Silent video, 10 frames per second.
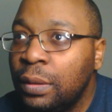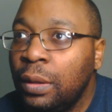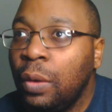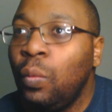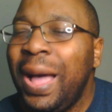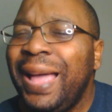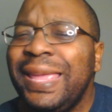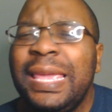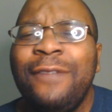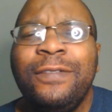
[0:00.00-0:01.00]
Why
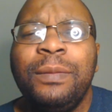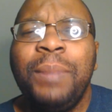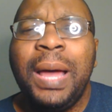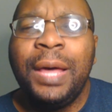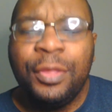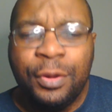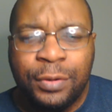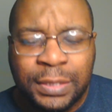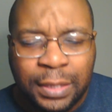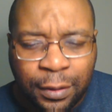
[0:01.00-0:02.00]
even bother
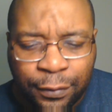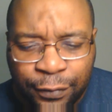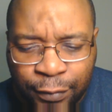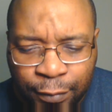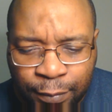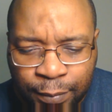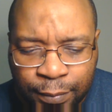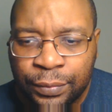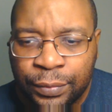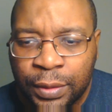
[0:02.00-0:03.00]
yourself?
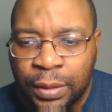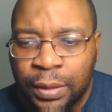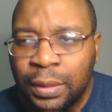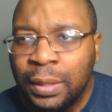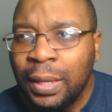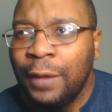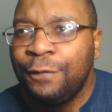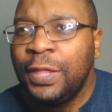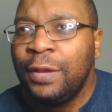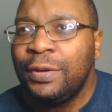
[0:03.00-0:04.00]
If
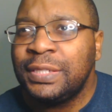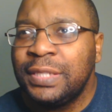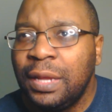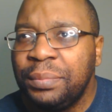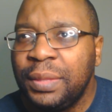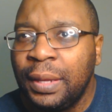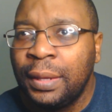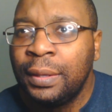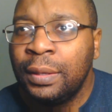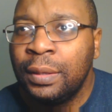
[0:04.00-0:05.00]
there is
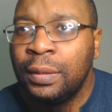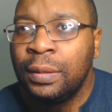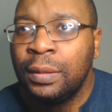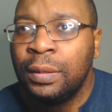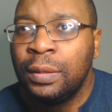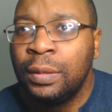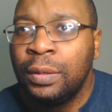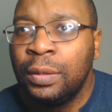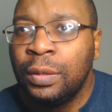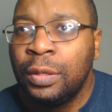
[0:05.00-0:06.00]
something
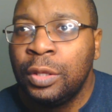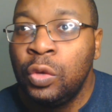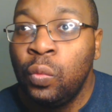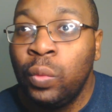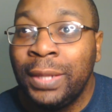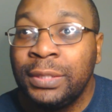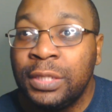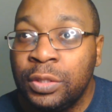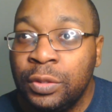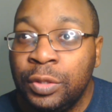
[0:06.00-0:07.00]
you want
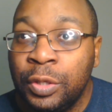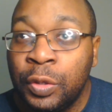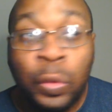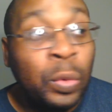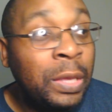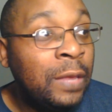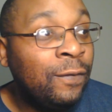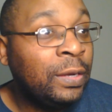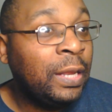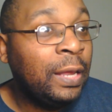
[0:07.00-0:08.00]
to do,
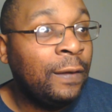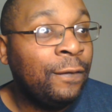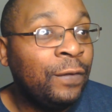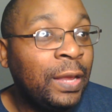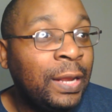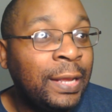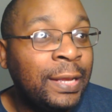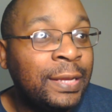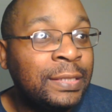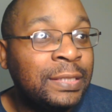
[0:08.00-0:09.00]
even if it
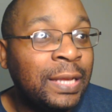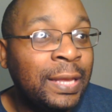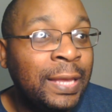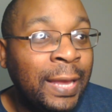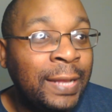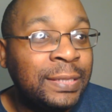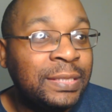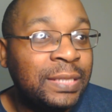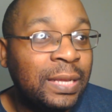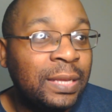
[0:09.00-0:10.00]
is
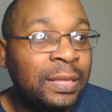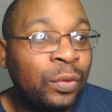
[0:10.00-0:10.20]
against the